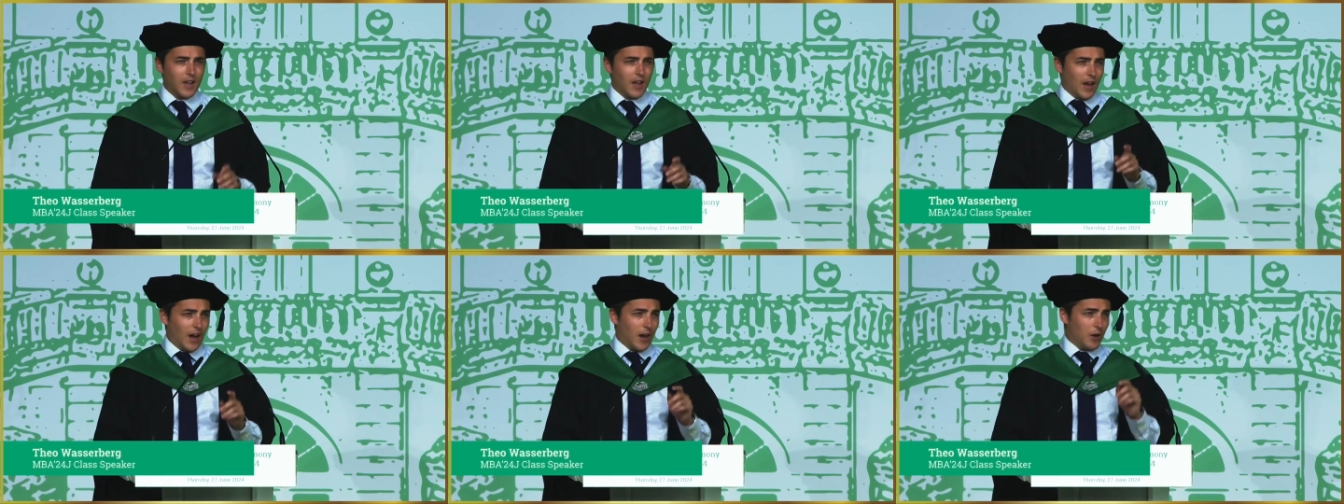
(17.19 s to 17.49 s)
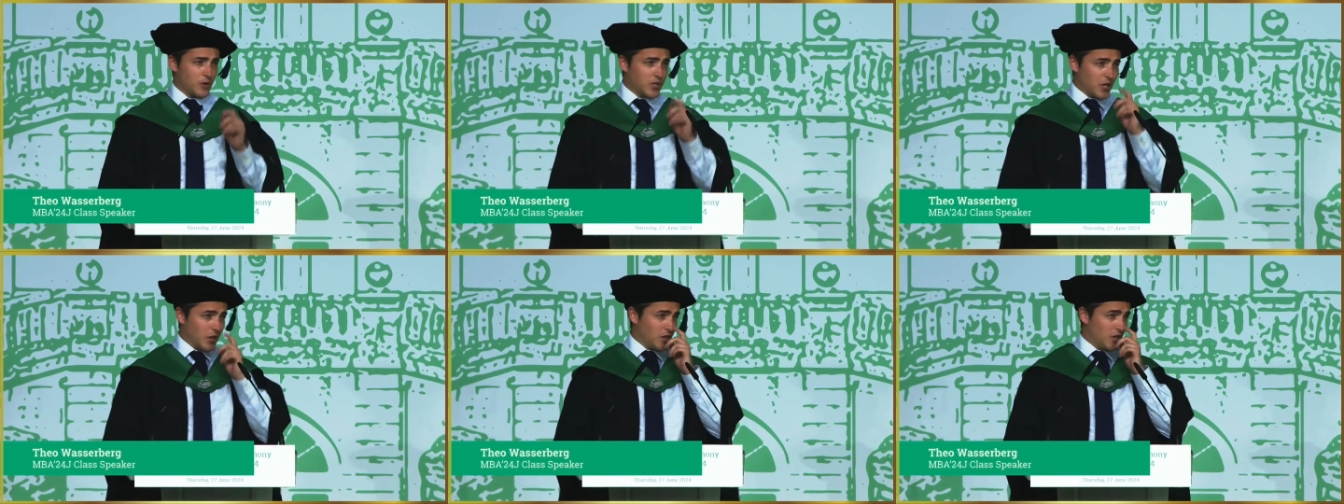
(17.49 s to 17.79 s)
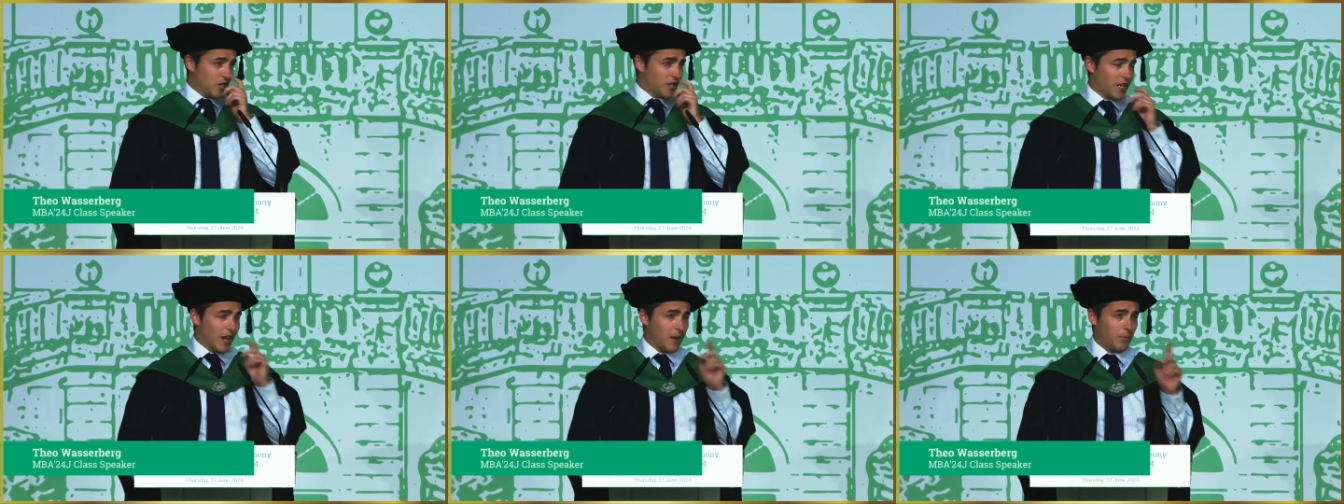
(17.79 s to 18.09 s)
I also
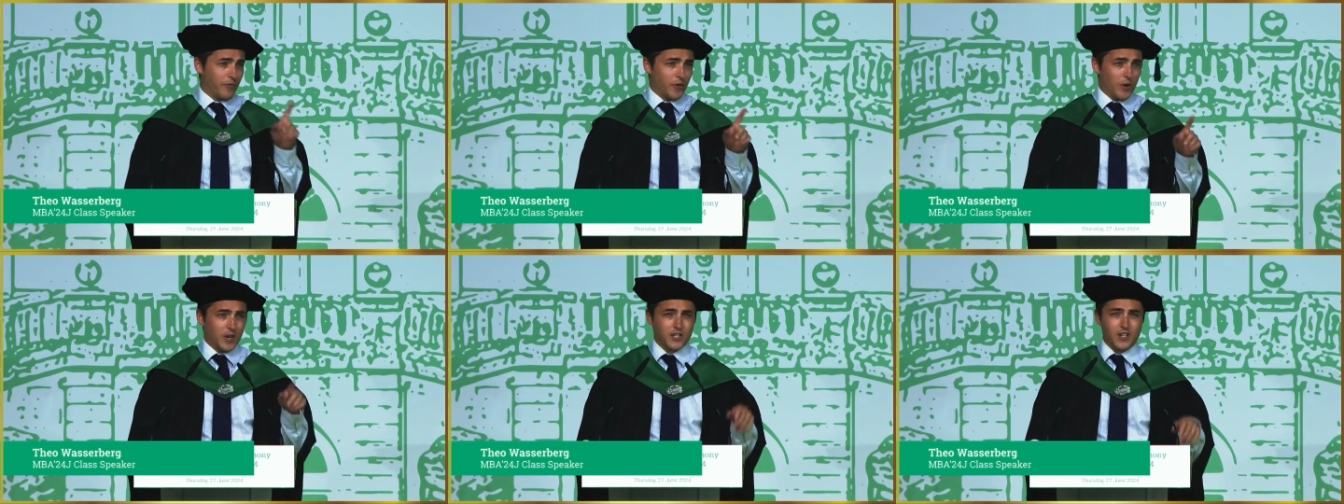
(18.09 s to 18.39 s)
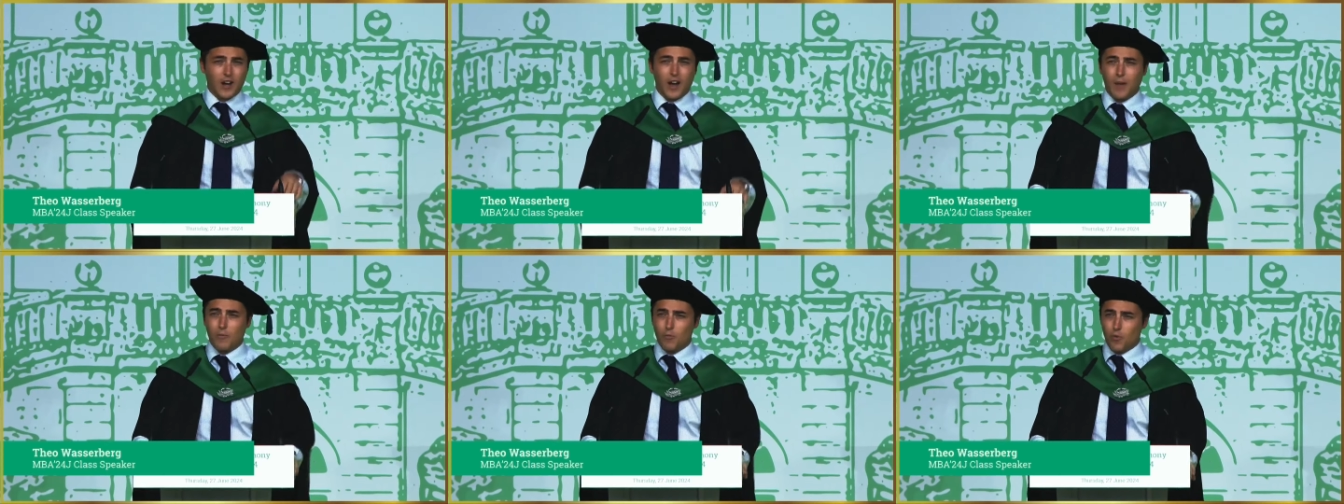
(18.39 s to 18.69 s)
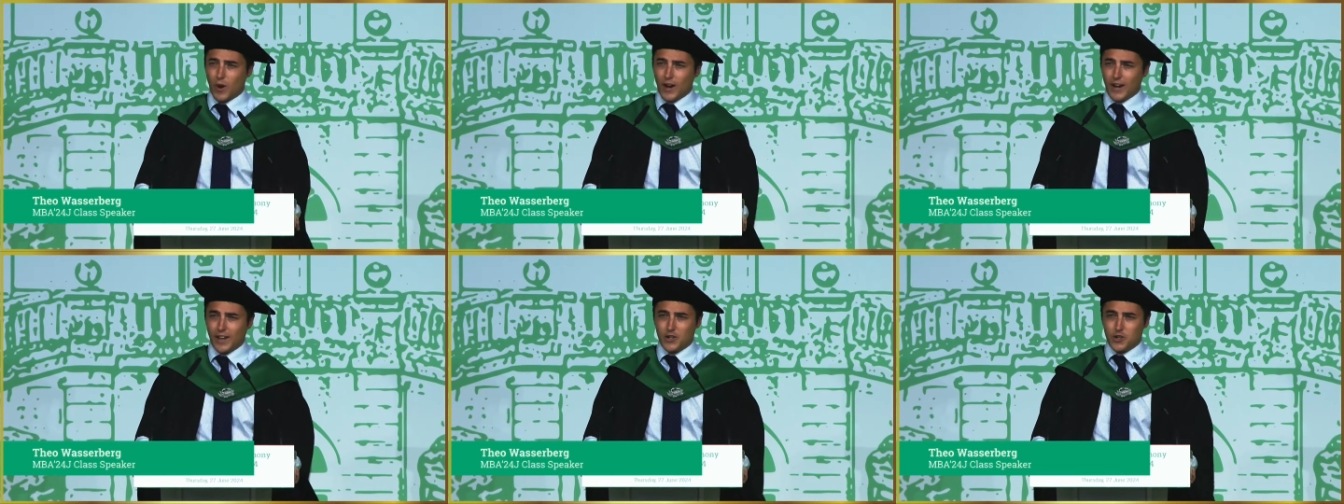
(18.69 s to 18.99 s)
should say before I start, I'm
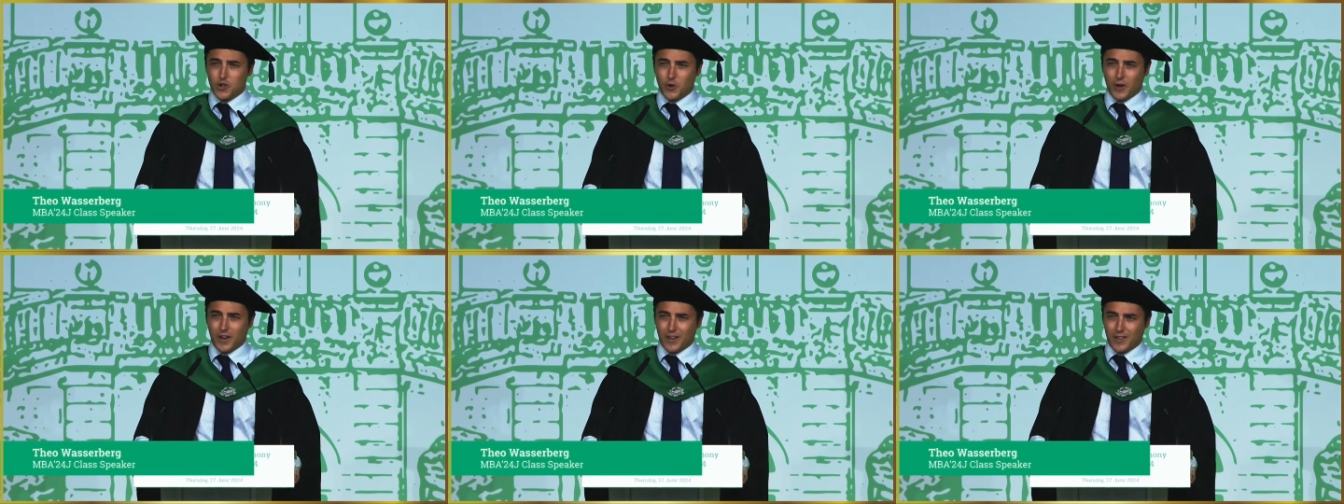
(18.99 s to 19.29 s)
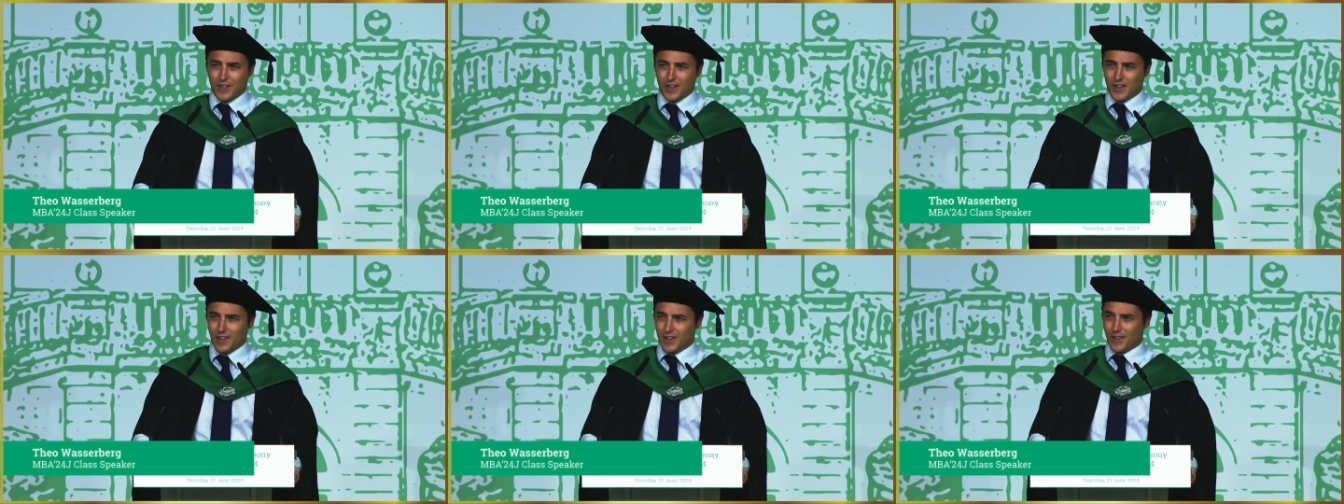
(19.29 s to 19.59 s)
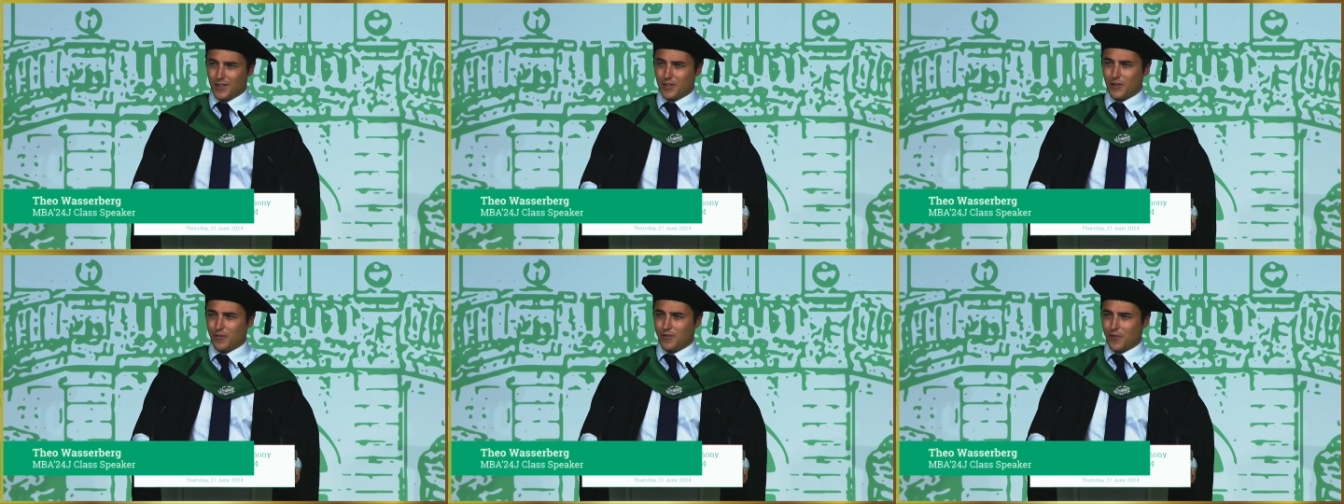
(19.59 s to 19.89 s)
really enjoying the,
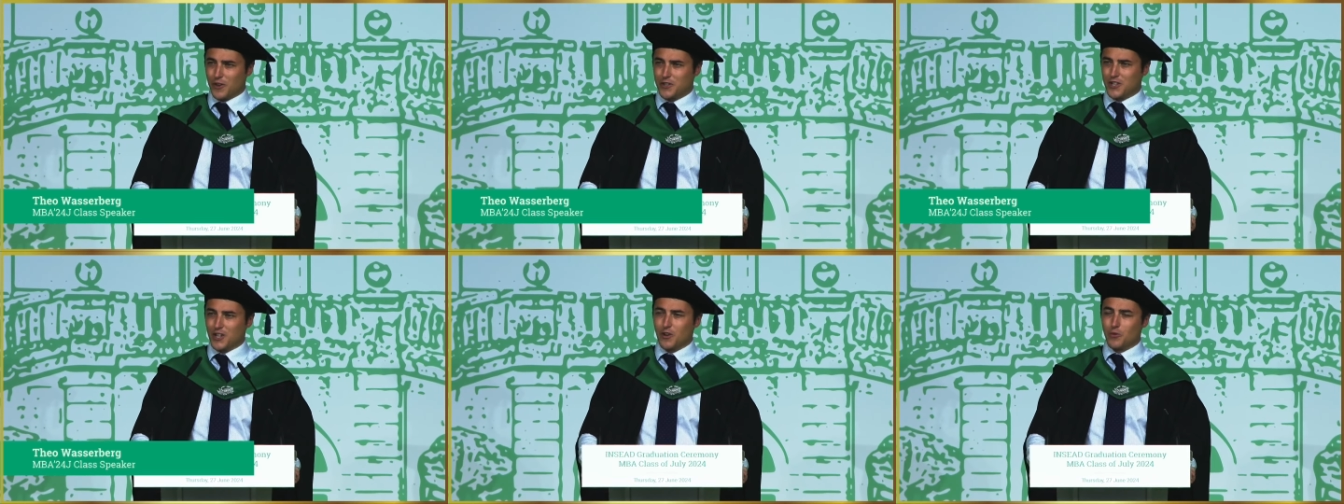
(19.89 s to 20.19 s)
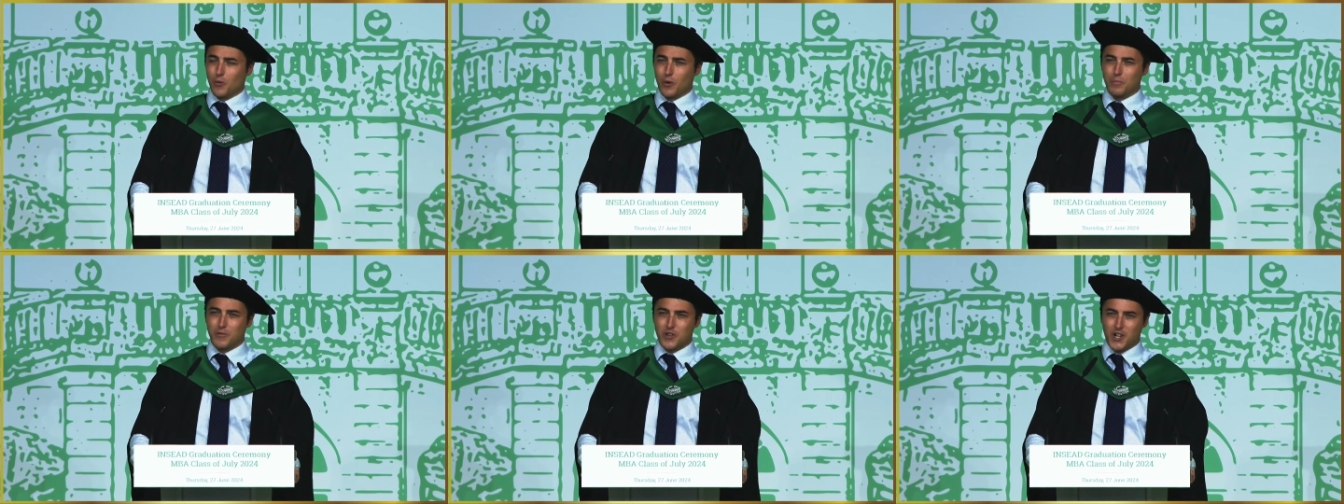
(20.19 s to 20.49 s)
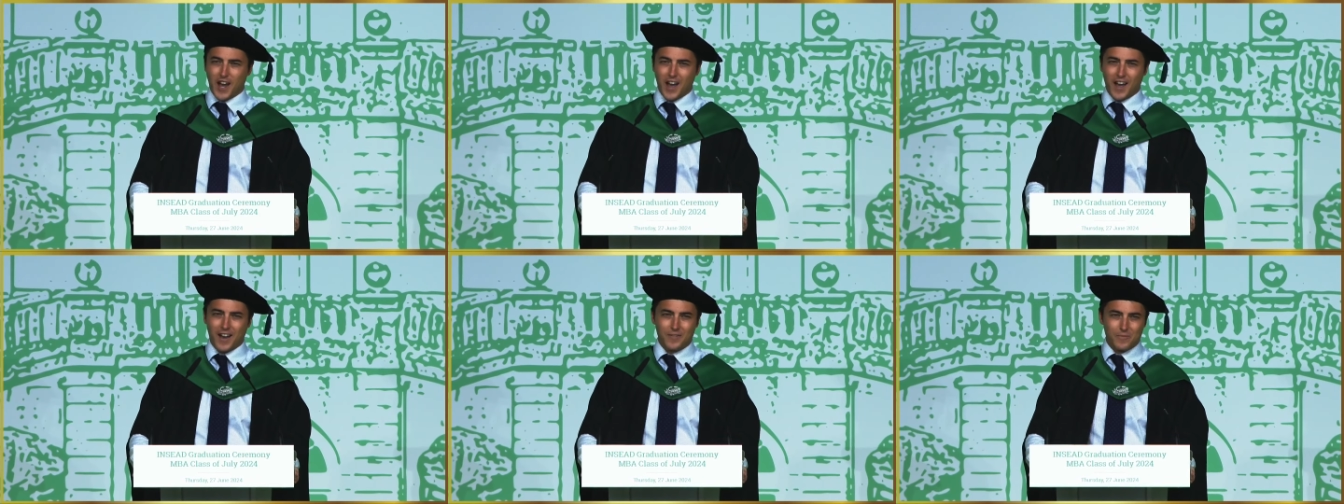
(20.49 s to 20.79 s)
the Fonty group
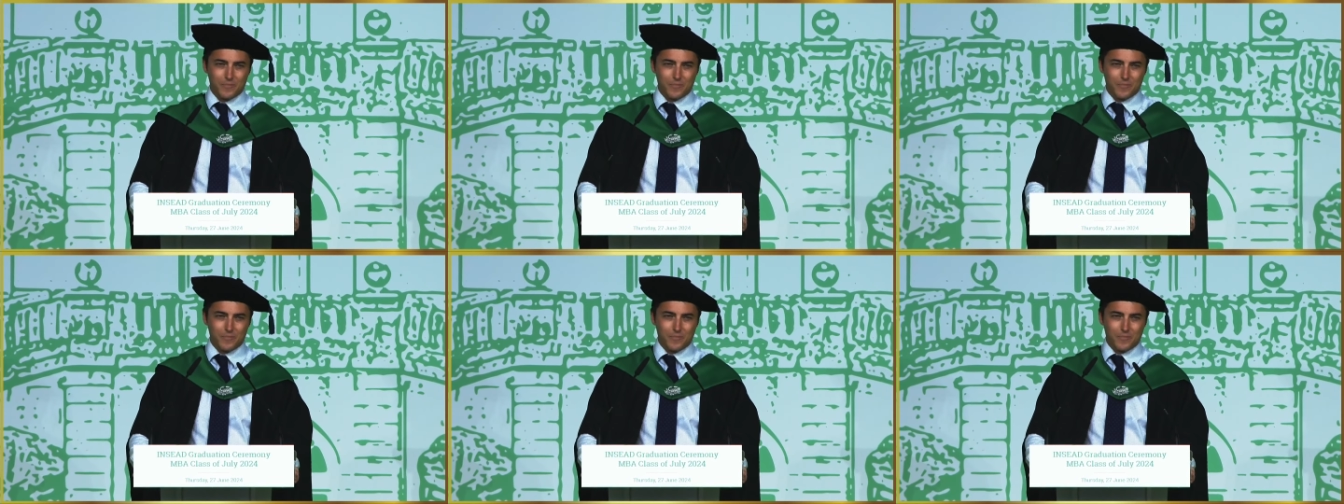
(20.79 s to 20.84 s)
chat.